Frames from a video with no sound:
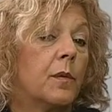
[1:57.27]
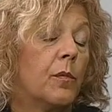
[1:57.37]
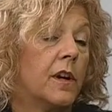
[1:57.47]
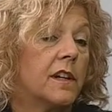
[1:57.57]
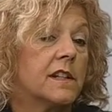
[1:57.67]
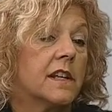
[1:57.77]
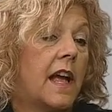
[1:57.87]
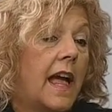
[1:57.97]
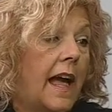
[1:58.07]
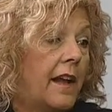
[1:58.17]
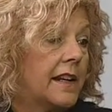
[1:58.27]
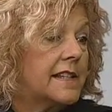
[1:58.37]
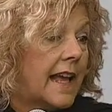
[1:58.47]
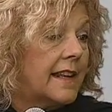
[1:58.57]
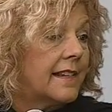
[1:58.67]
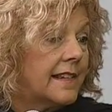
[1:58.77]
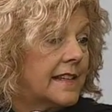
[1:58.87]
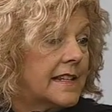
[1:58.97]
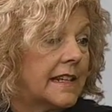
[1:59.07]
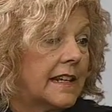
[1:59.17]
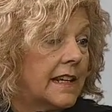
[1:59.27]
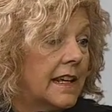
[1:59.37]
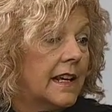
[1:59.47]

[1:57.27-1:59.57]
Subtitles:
We worked out at Tent City,